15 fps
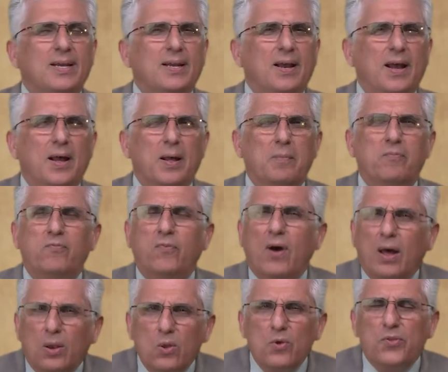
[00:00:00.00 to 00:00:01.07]

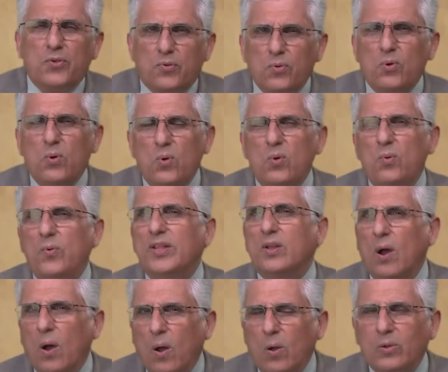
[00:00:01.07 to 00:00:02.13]
follow through with
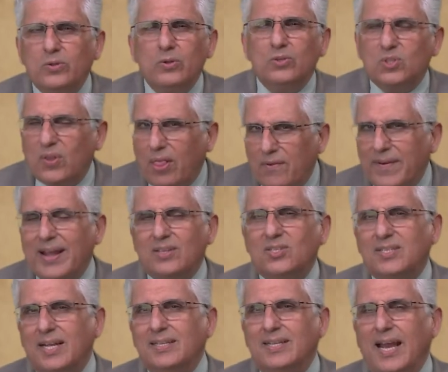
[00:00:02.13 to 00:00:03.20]
all those threats
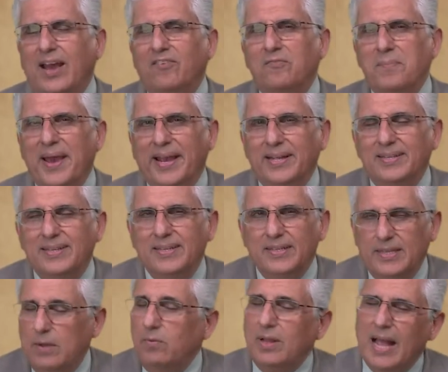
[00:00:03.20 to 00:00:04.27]
that they have made. They
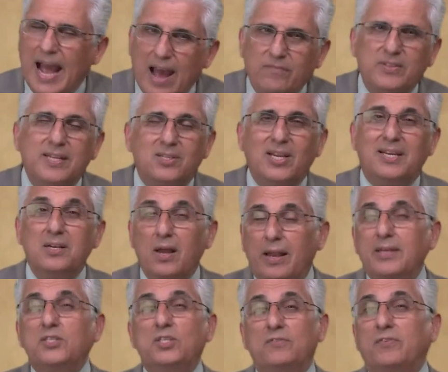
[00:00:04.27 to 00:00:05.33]
will have the
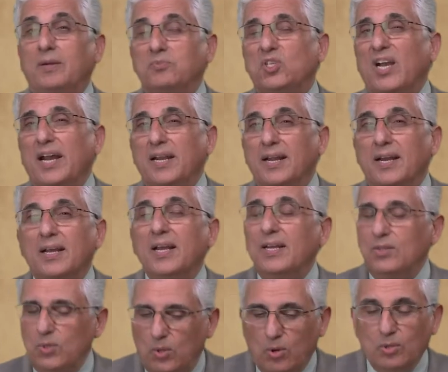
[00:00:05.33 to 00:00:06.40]
technology from China to
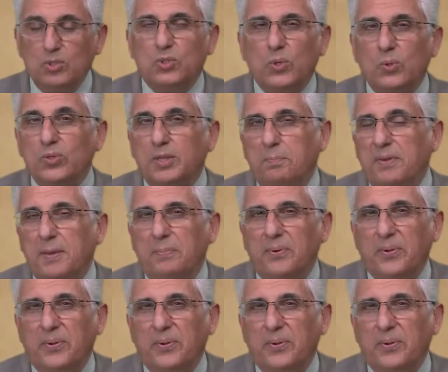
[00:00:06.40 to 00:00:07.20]
control the people.